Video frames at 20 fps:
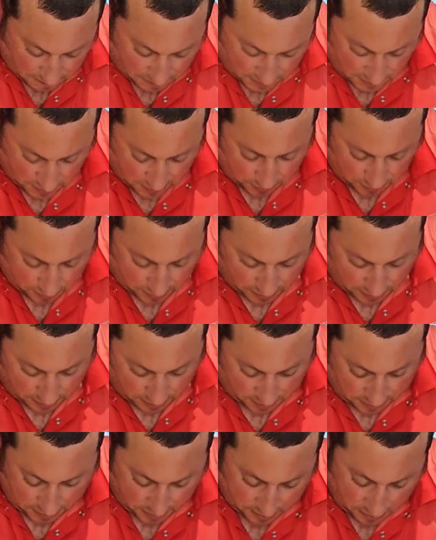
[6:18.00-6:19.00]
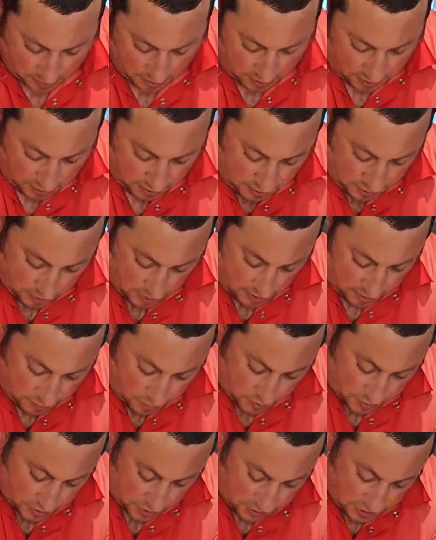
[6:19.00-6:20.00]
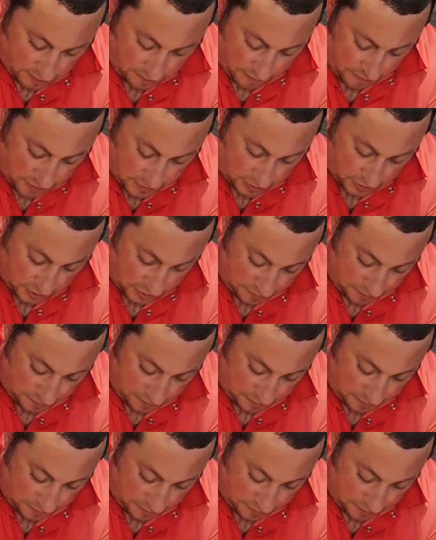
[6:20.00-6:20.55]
There we are. And we'll just give this